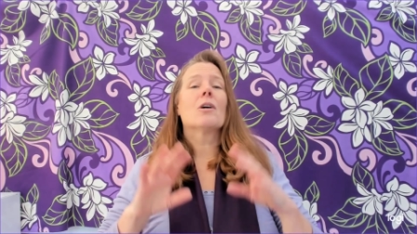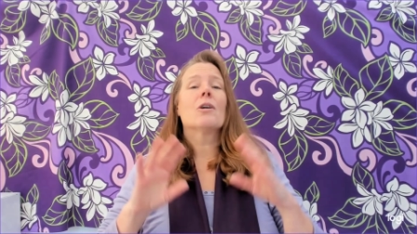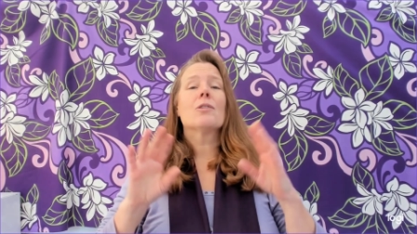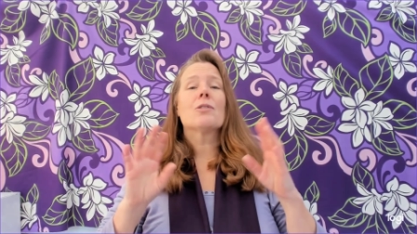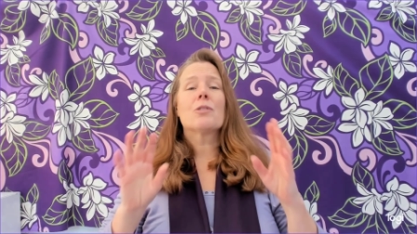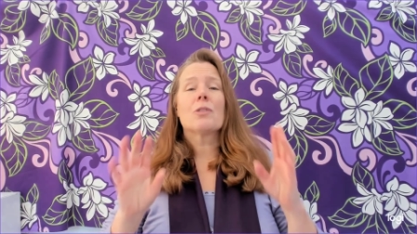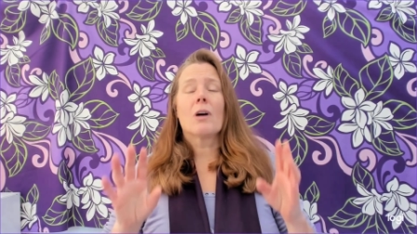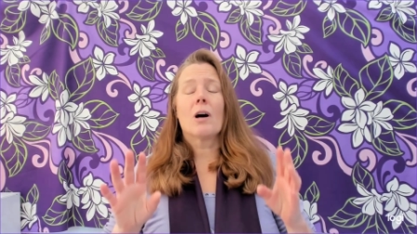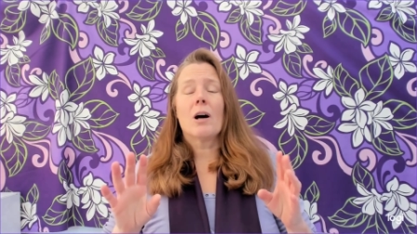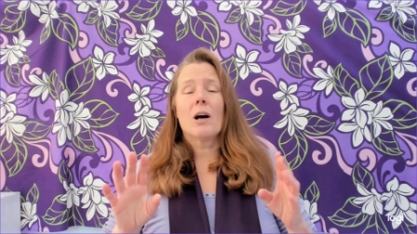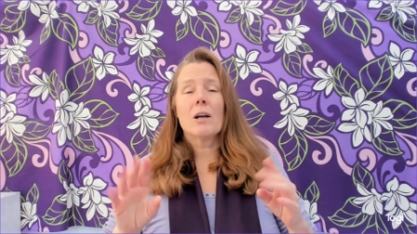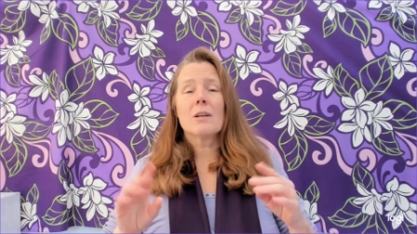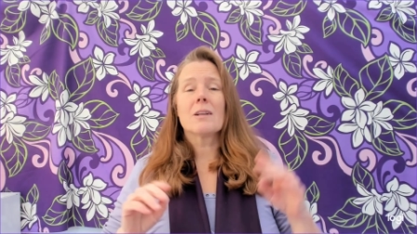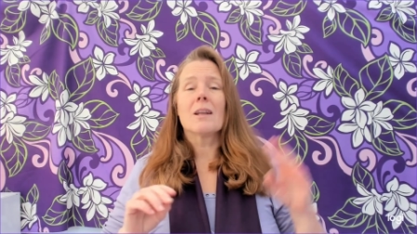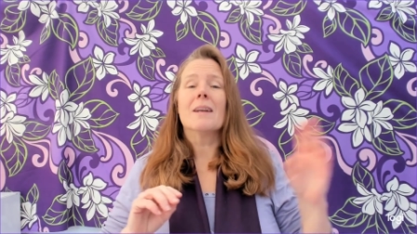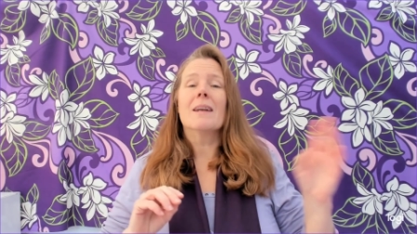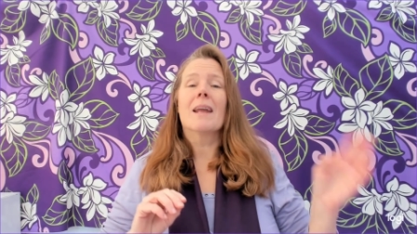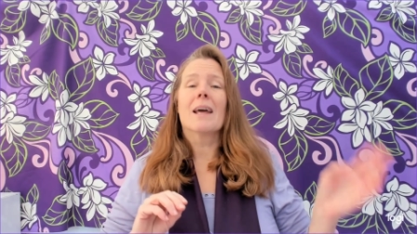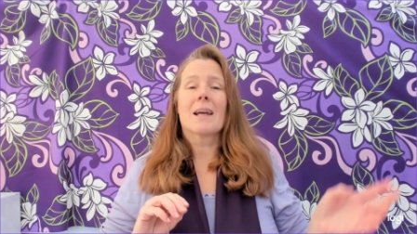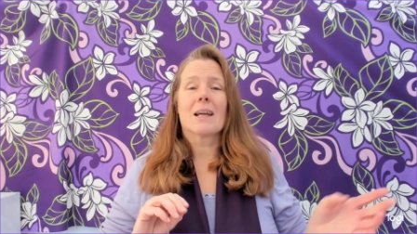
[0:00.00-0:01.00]
those are
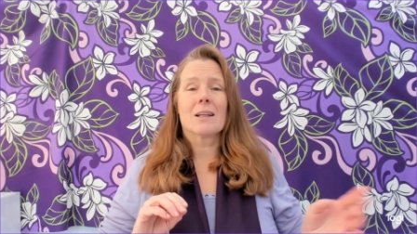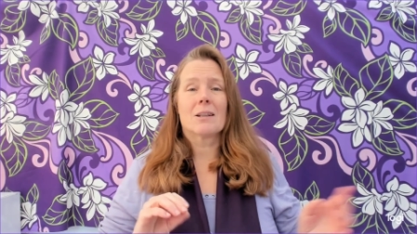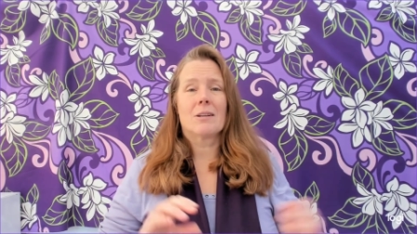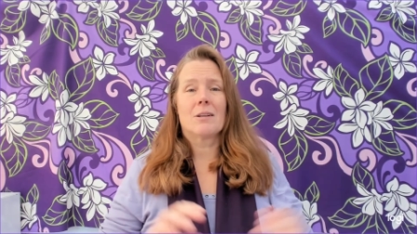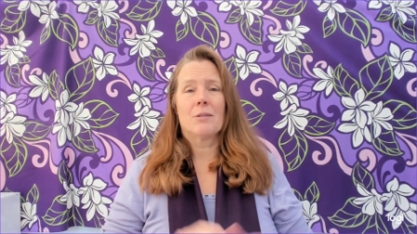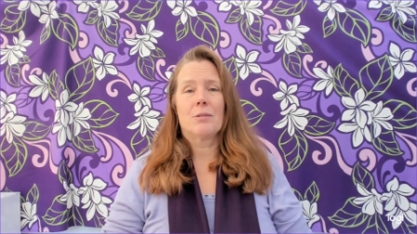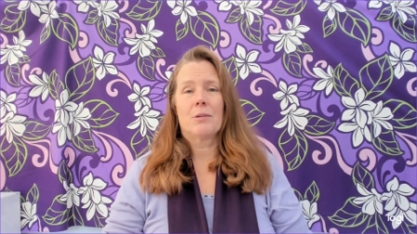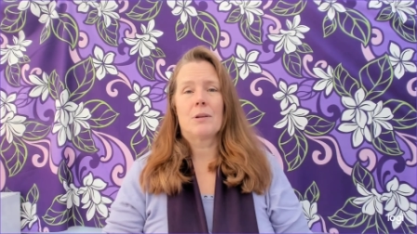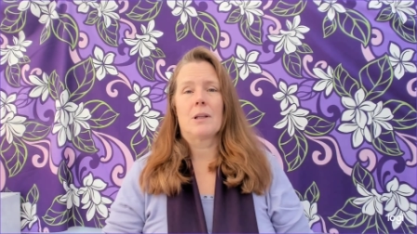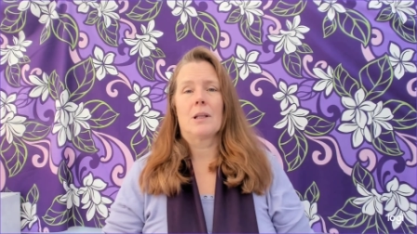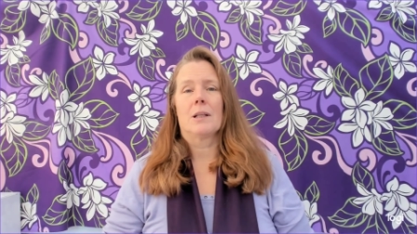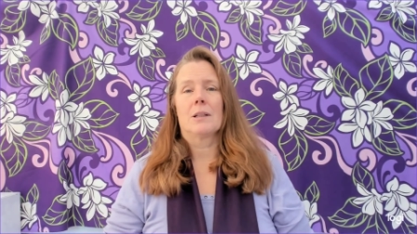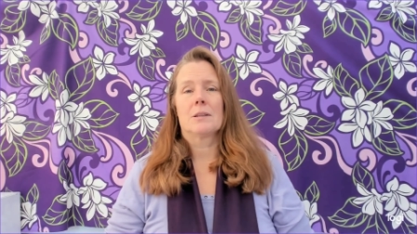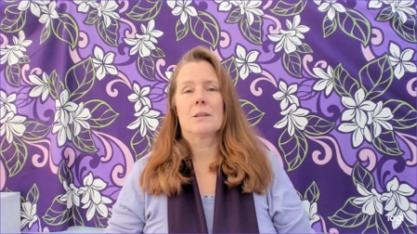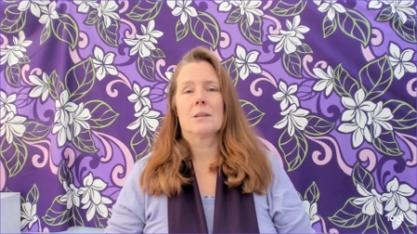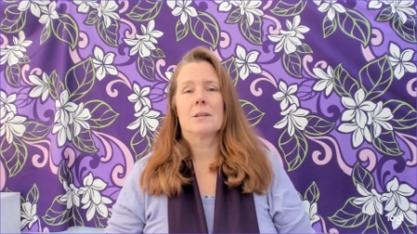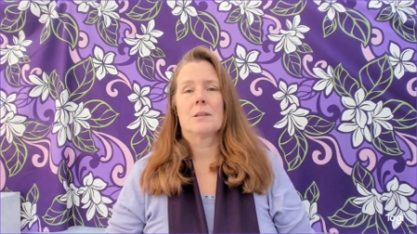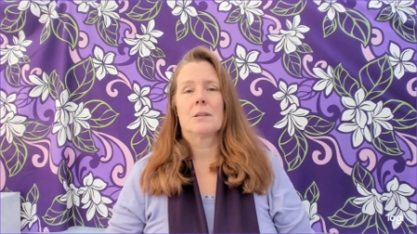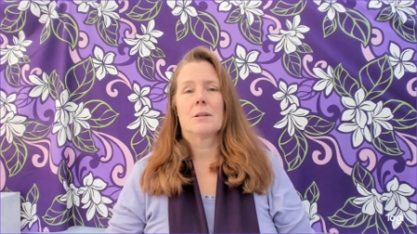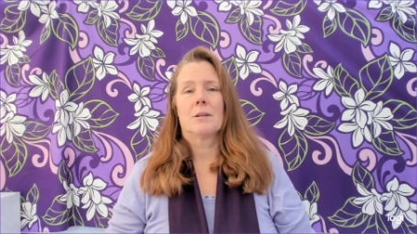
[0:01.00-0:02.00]
the negative
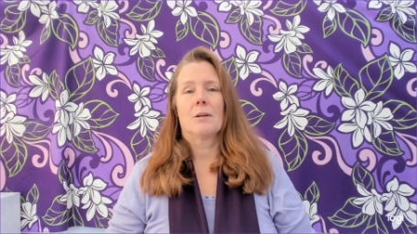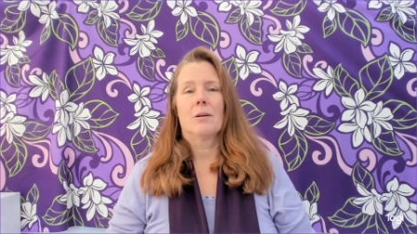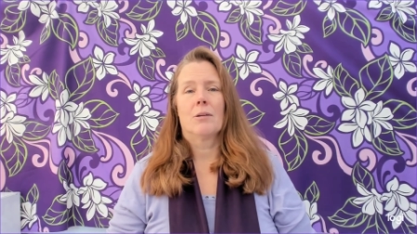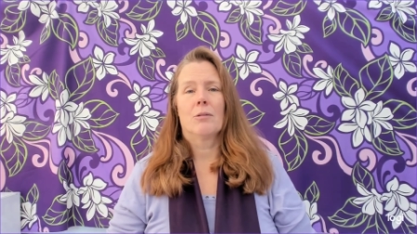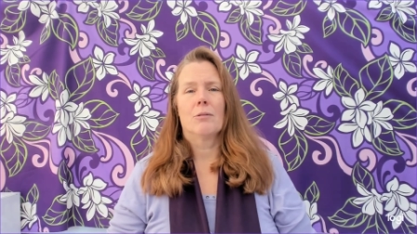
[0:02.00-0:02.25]
things.